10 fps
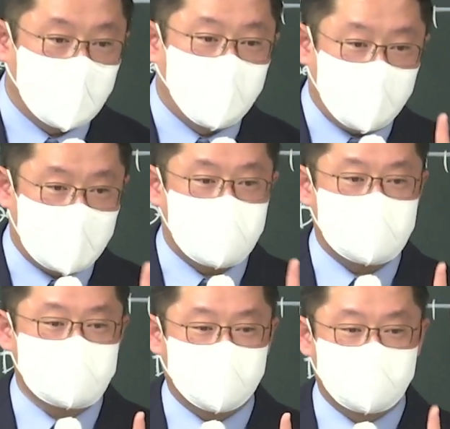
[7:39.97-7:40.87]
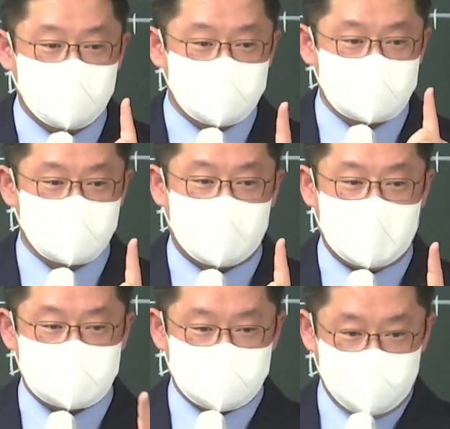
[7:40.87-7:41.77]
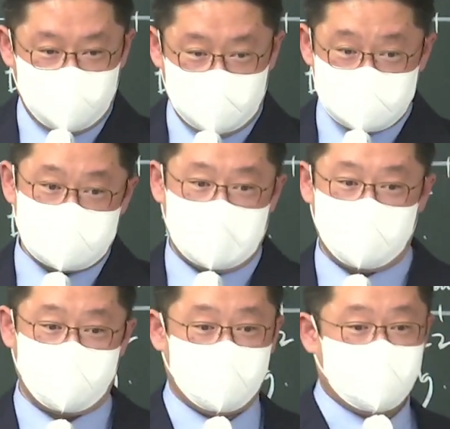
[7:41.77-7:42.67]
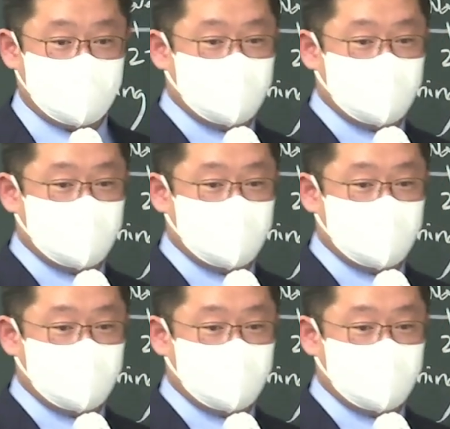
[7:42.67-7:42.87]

Because of Jesus Christ living inside of you.